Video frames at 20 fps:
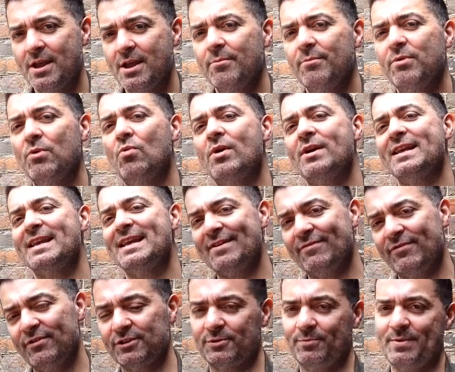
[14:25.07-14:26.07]
But what
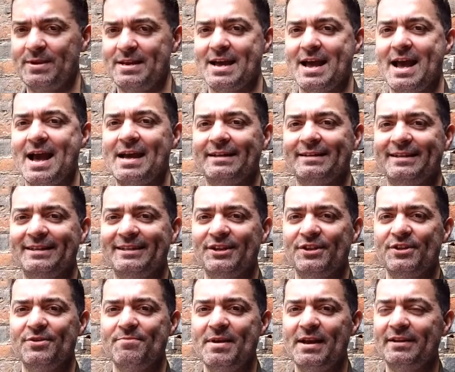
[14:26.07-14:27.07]
Evilspeak adds
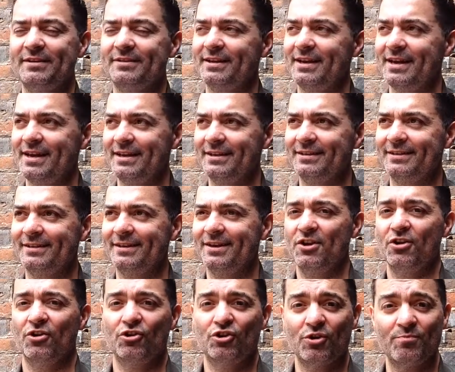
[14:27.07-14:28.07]
into the mix is
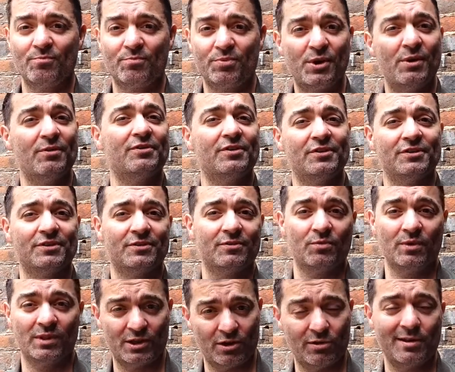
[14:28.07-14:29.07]
computers
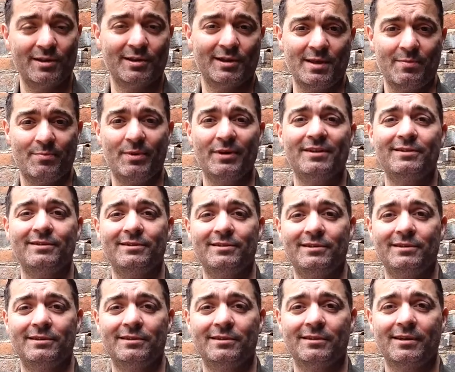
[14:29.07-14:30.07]
with clunky
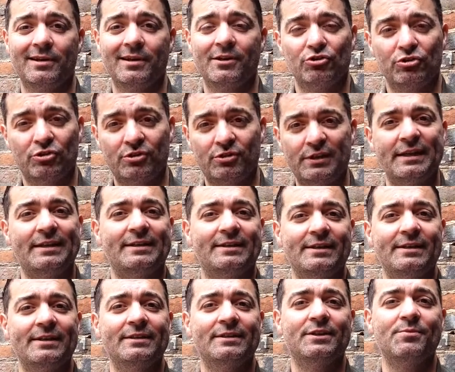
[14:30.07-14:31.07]
buttons,
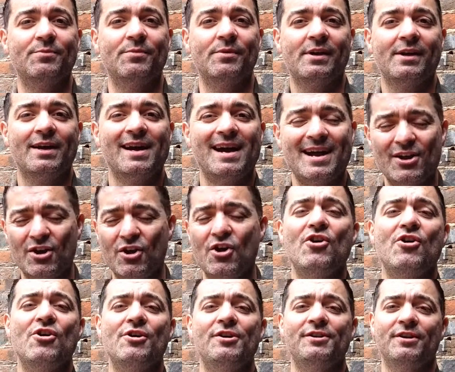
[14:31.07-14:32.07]
Satanism, and a
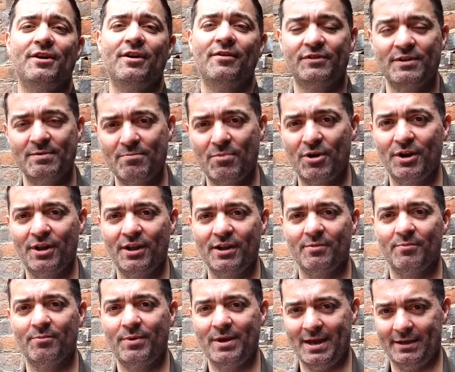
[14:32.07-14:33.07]
herd of
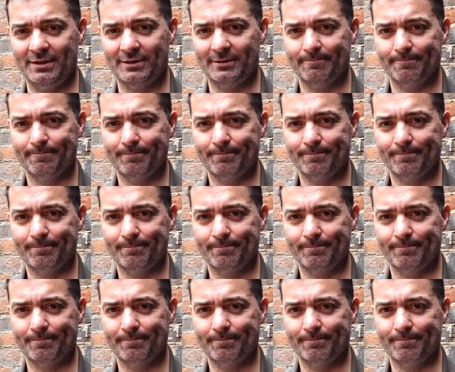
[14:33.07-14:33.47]
demonic pigs.